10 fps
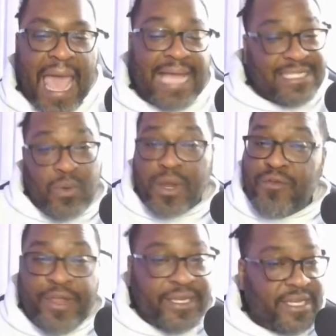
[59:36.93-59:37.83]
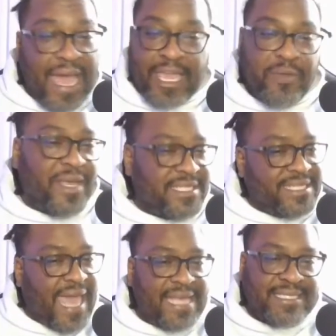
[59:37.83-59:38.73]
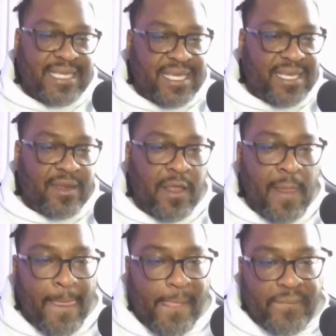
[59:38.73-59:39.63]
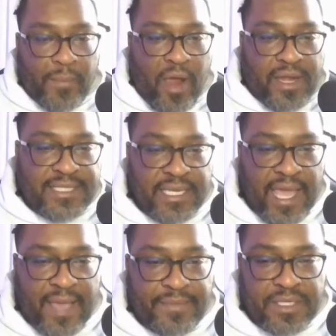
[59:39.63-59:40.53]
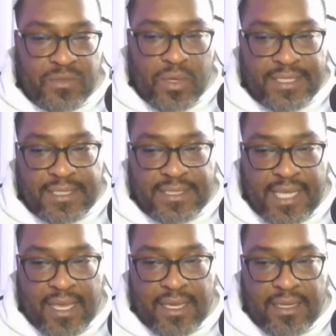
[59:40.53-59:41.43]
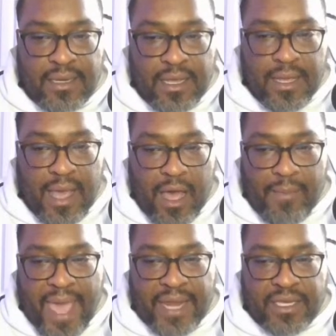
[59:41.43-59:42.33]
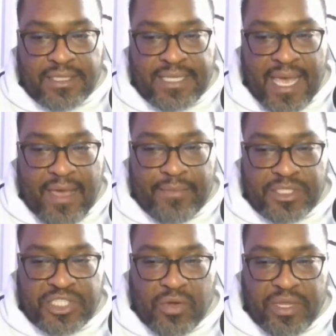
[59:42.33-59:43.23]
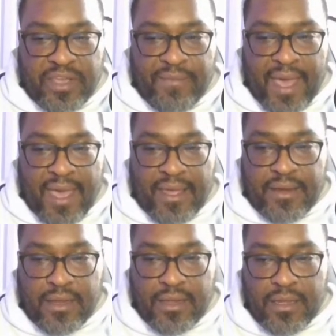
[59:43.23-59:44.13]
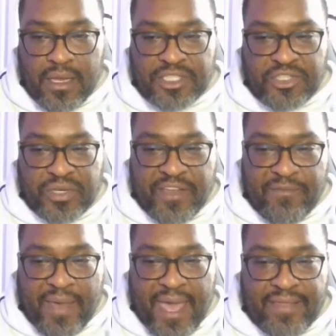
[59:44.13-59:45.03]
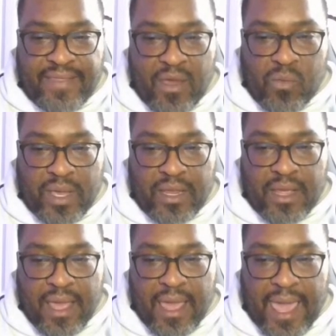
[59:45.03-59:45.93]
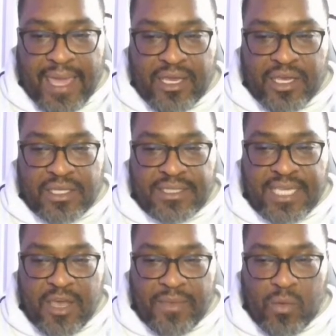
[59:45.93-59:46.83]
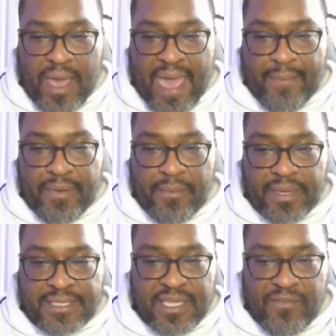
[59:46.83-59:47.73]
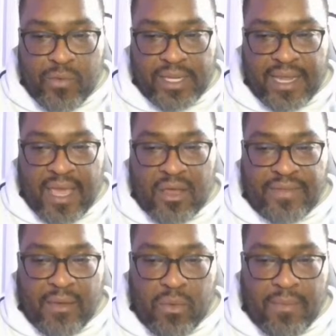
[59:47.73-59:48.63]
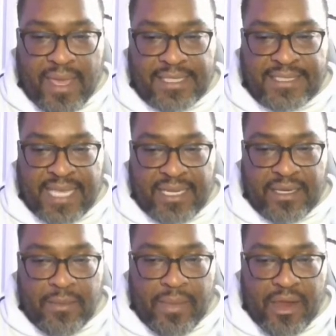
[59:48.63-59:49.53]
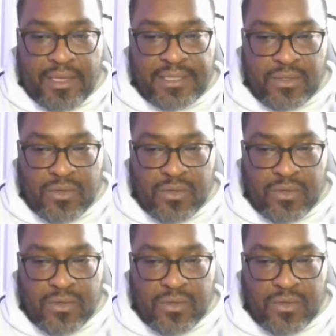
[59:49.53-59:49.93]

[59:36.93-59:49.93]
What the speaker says: I just want to read the documents. That's it. The parties in the Hamptons was insane. I had a good time. A Judy of mine that went, and he couldn't tell me what happened, but stuff went down that would make Satan embarrassed.